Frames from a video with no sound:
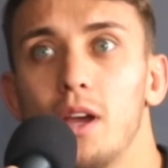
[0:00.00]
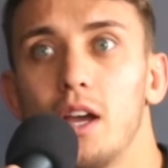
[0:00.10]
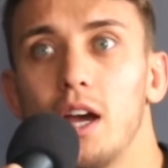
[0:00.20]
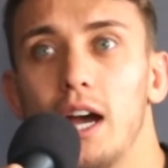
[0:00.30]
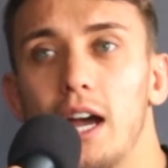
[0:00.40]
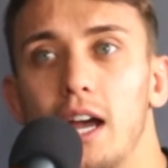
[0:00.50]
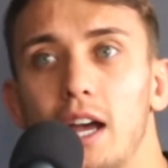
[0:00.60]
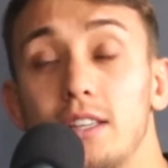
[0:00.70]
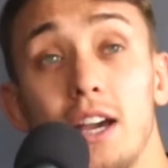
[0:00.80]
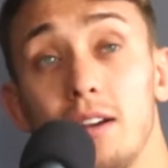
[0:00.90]
I
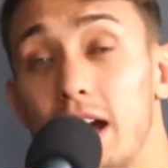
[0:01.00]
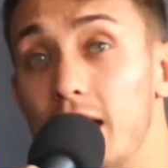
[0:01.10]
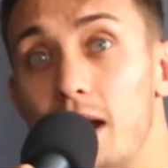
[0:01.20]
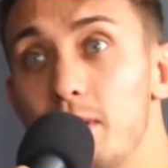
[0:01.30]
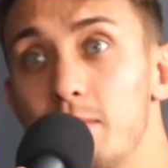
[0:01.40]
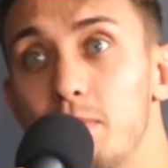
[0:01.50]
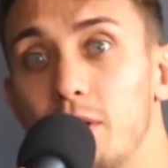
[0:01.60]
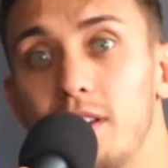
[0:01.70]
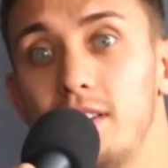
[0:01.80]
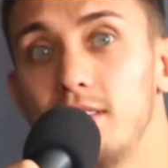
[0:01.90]
mean,
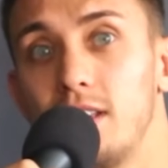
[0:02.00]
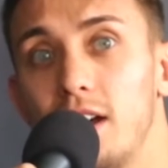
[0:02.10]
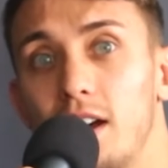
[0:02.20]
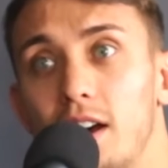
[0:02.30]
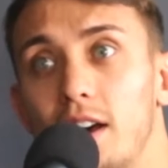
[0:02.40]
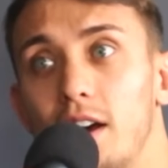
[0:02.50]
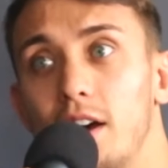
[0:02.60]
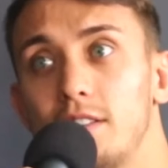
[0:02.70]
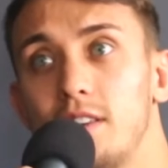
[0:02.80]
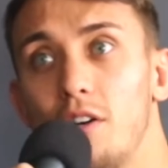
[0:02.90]
Billy's a
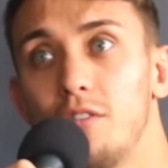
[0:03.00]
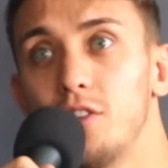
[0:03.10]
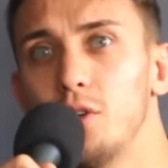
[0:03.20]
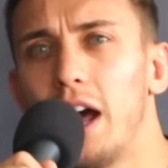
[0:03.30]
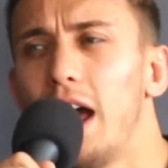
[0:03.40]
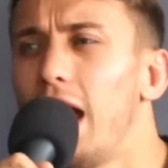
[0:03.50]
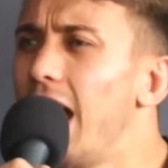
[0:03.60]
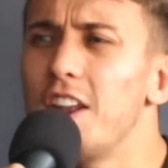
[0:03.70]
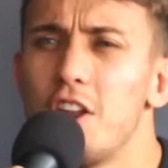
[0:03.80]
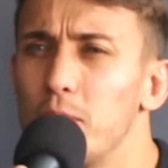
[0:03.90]
tough dude. I
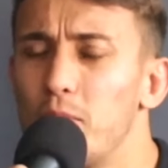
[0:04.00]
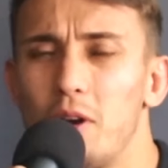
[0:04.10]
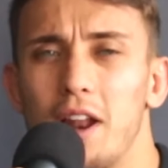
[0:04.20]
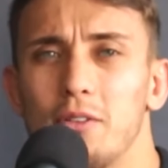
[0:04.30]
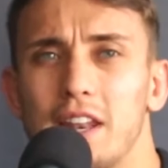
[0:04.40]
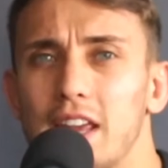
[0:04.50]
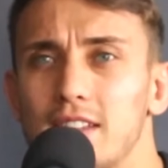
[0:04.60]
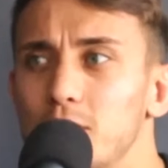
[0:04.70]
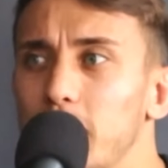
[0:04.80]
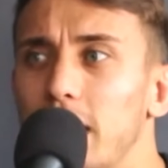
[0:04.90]
had another point I was going to get
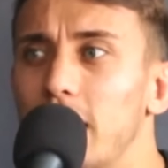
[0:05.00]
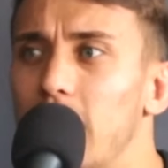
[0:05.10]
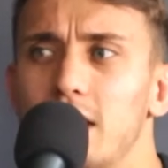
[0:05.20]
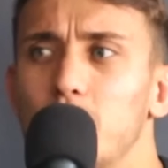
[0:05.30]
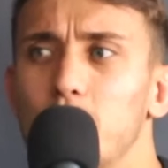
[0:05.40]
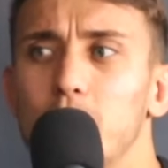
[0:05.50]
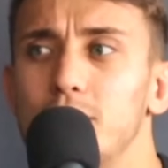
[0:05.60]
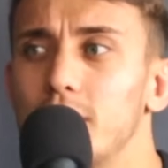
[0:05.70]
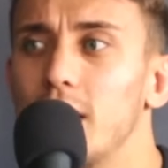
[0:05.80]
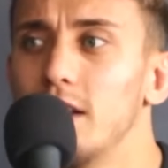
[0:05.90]
to, but I totally forgot.